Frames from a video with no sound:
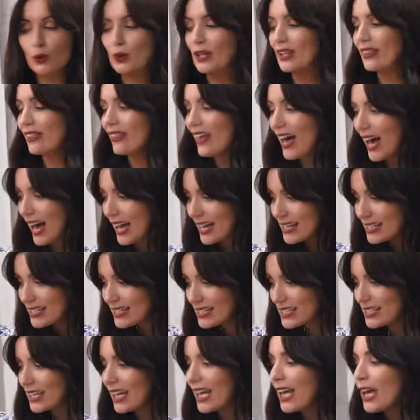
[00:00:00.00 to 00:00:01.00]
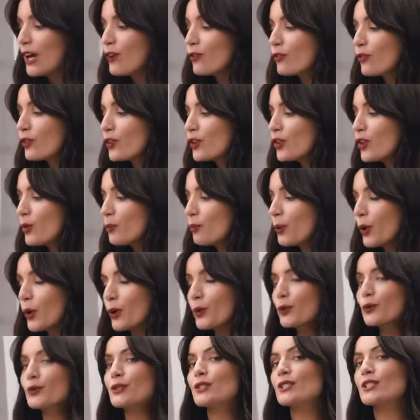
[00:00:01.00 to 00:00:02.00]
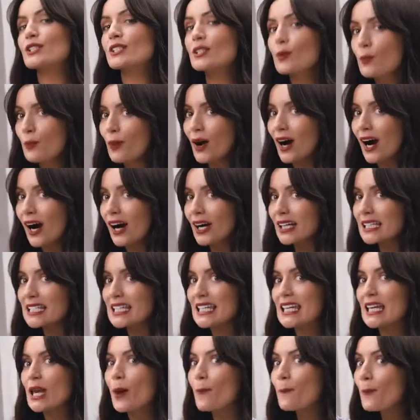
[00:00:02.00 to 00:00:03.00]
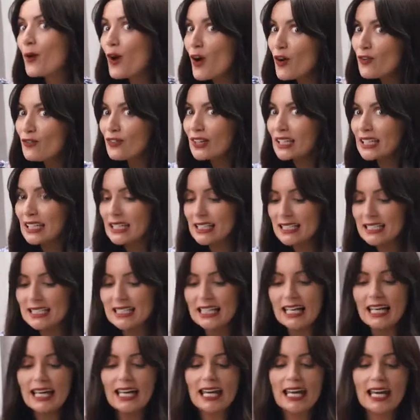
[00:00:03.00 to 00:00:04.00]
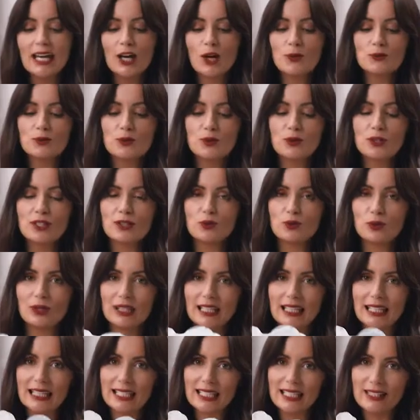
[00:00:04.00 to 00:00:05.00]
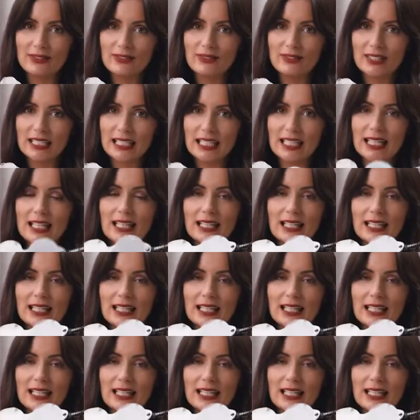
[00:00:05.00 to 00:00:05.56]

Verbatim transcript: only that, for the post-party puffiness, it comes with this really nifty